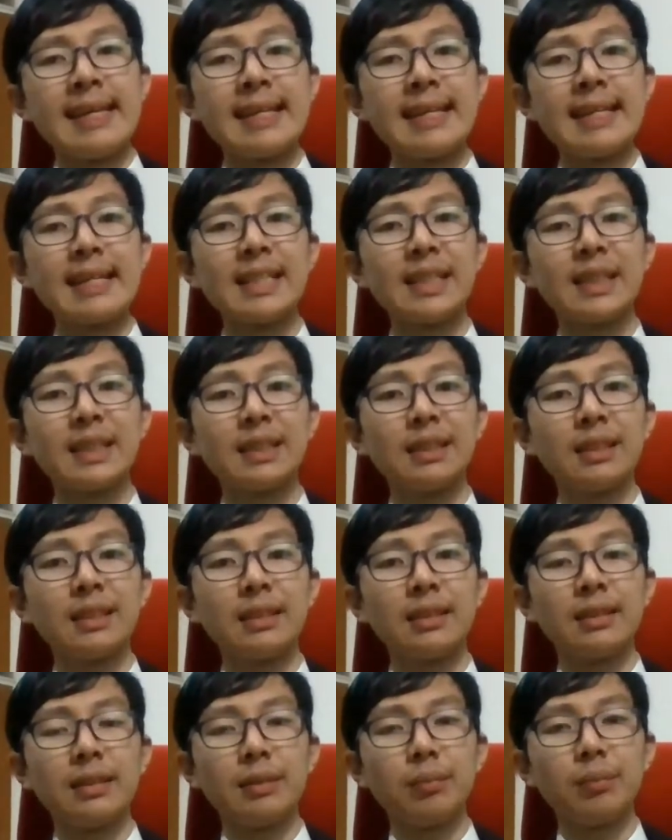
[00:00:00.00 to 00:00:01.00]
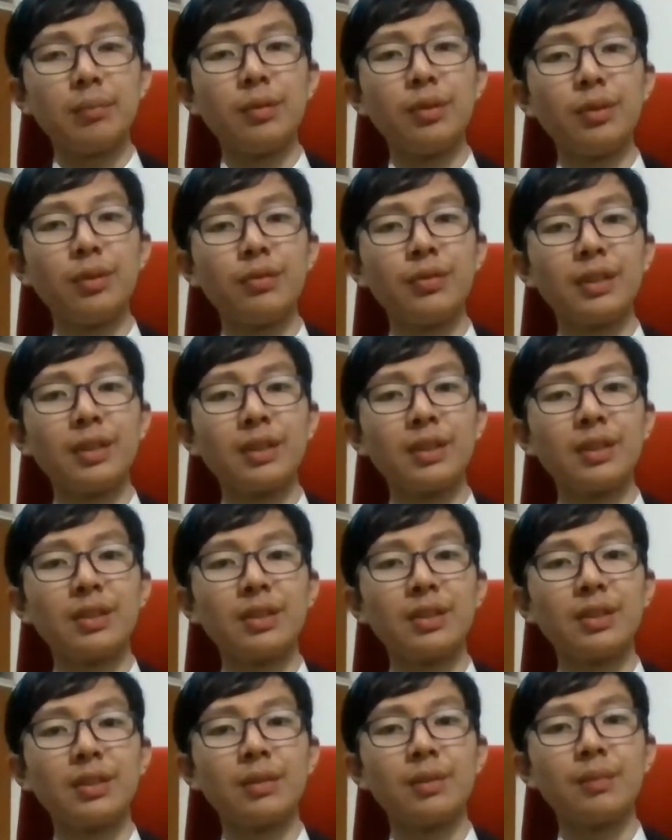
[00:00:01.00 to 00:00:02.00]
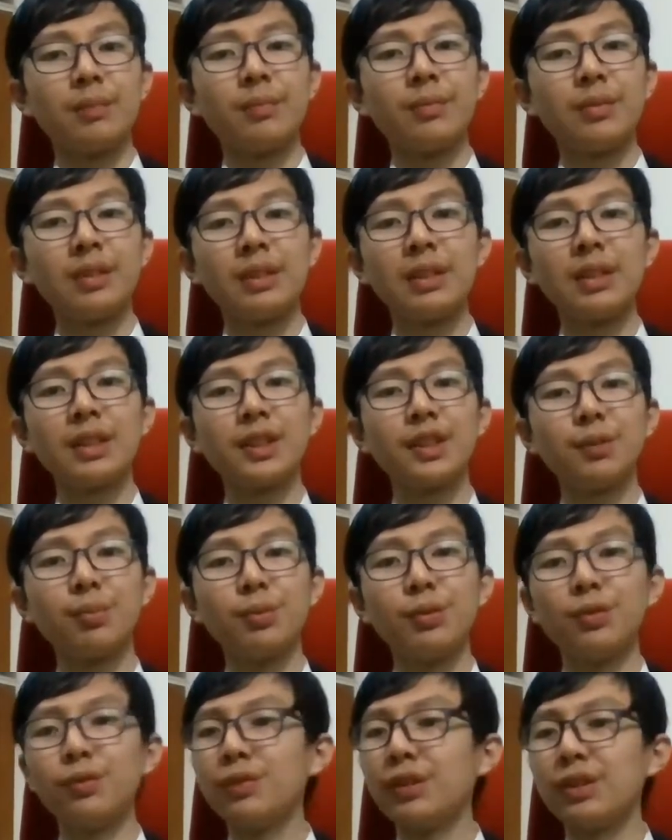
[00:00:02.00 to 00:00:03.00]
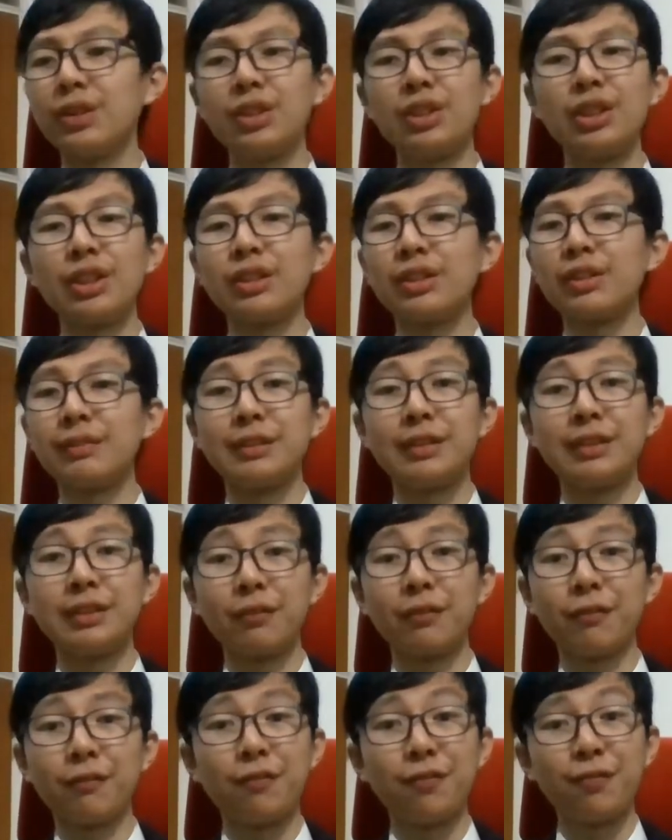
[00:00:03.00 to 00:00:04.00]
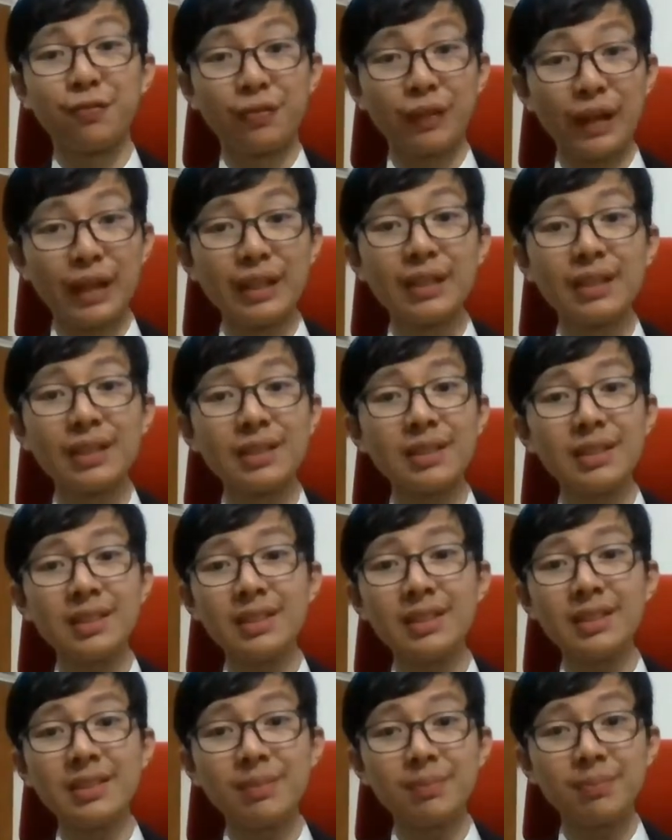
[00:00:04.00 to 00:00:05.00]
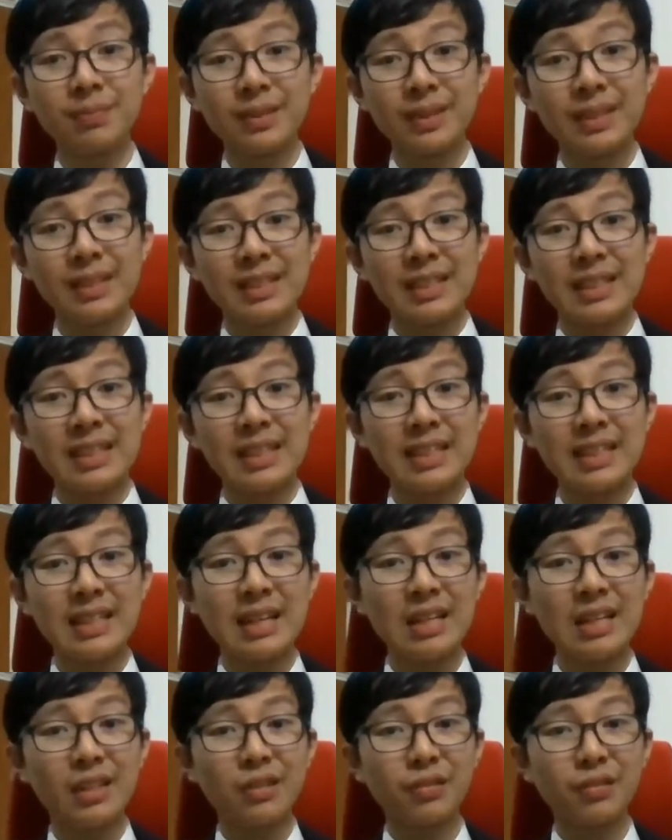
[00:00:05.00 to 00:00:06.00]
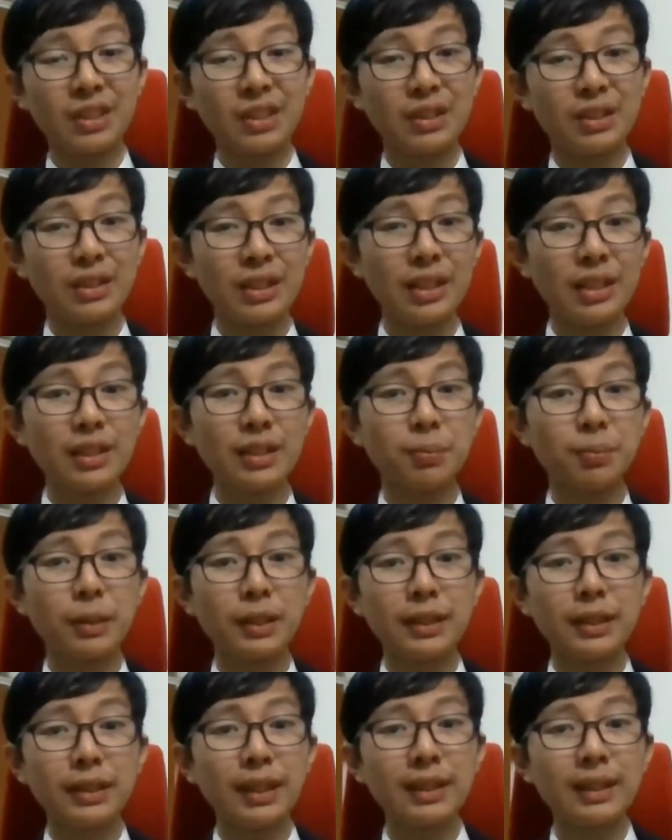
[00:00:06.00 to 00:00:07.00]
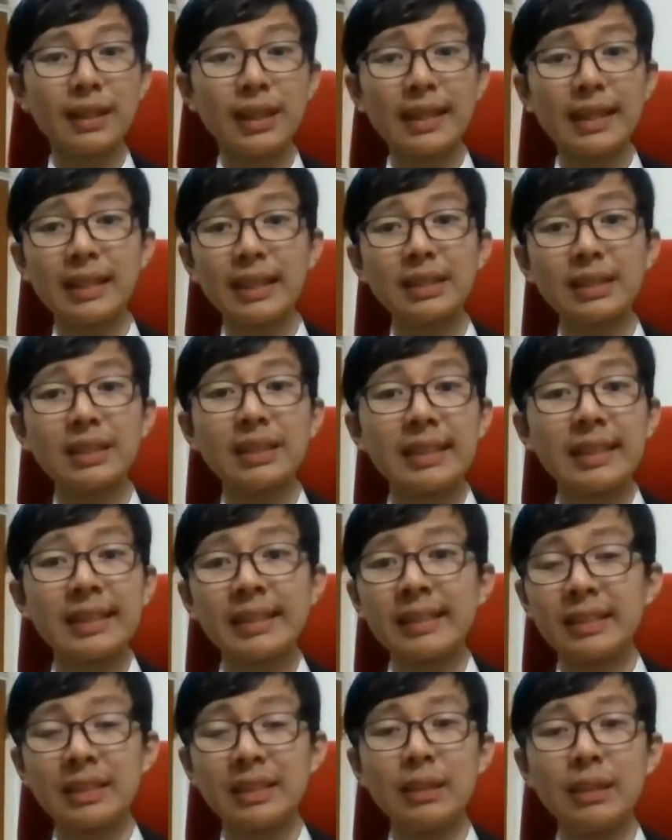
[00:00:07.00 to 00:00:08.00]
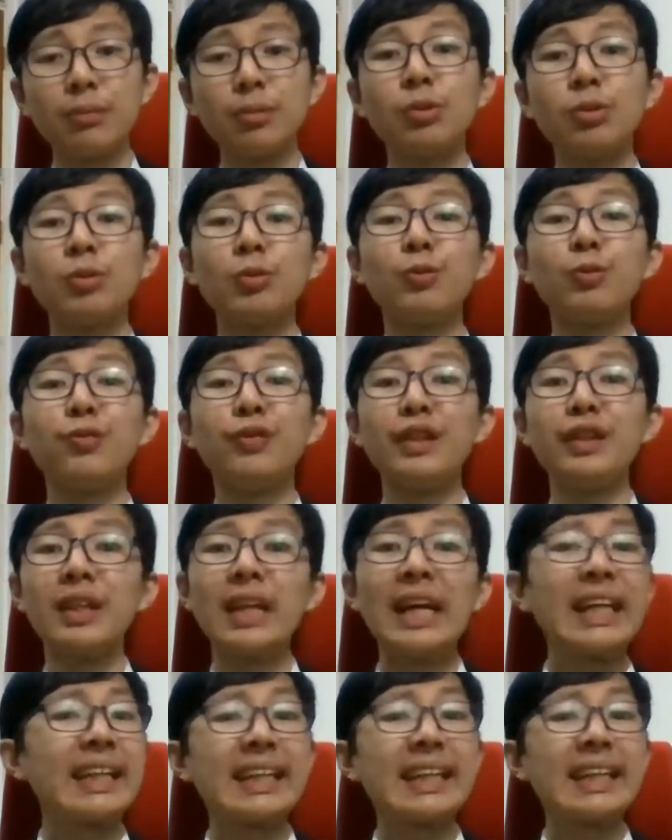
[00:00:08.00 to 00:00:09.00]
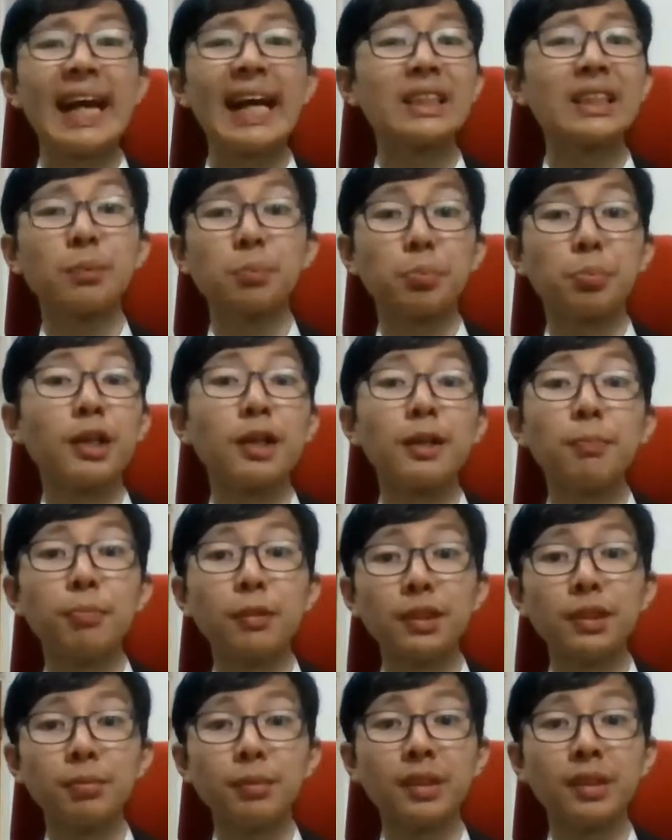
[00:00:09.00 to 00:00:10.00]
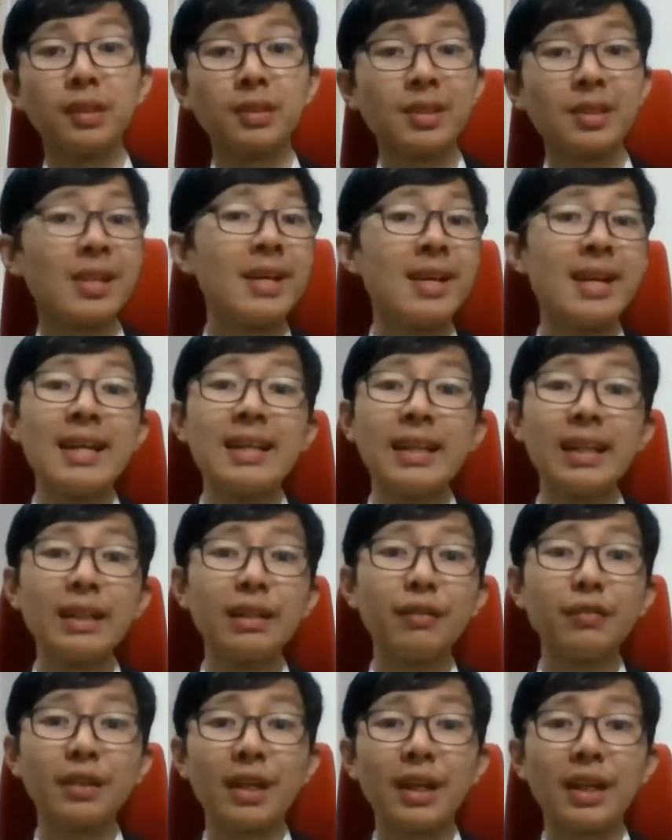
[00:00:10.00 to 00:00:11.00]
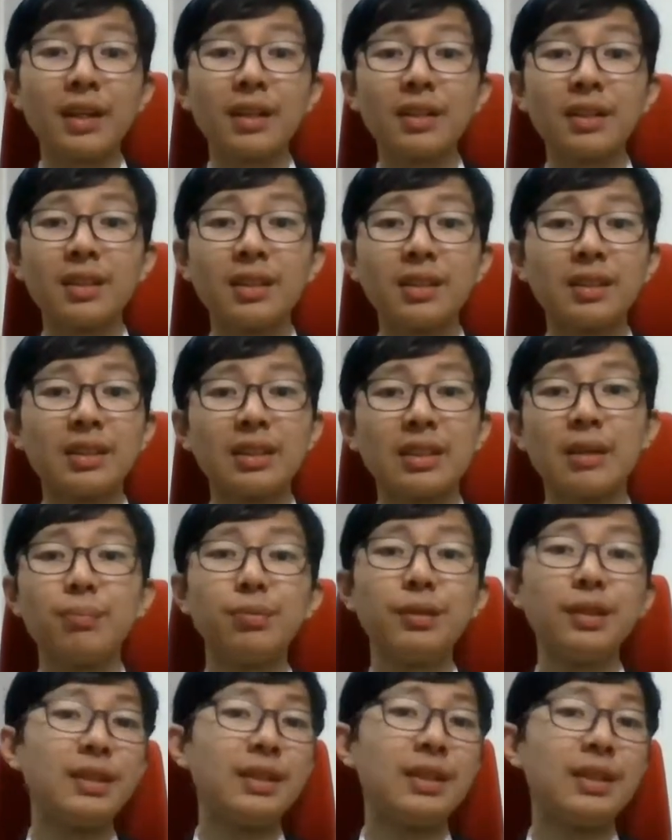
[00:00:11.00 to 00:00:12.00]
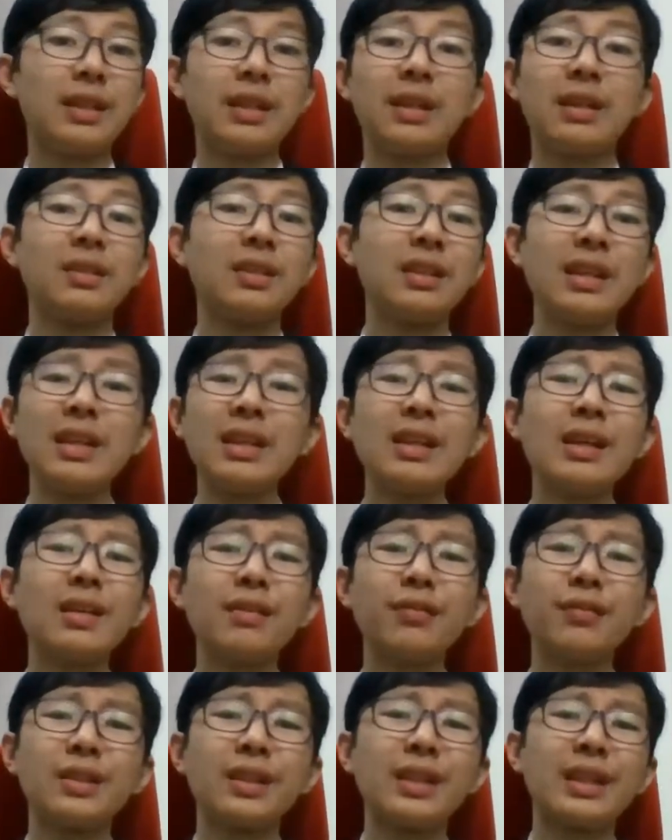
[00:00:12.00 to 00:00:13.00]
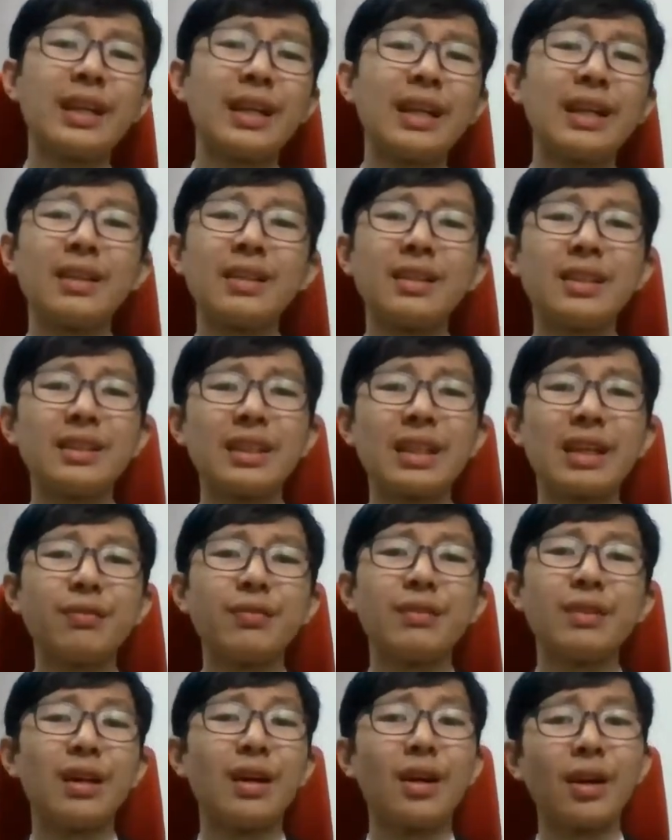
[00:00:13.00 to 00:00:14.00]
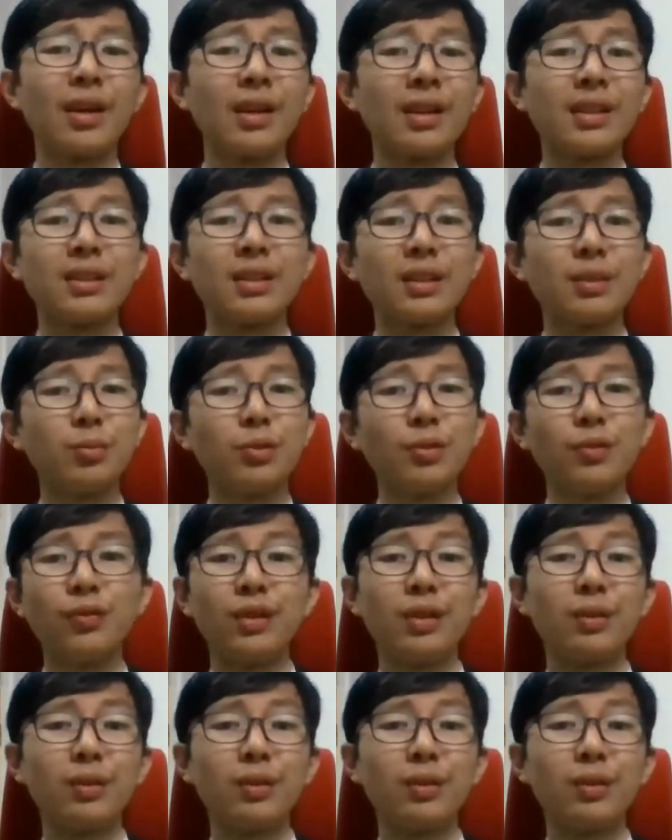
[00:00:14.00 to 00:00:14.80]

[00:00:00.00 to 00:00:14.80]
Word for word: this movie is this movie is just funny in a lot of the scenes, but yet it doesn't seem to feel like it has a purpose because none of the characters complete their none of the characters have an arc in this movie.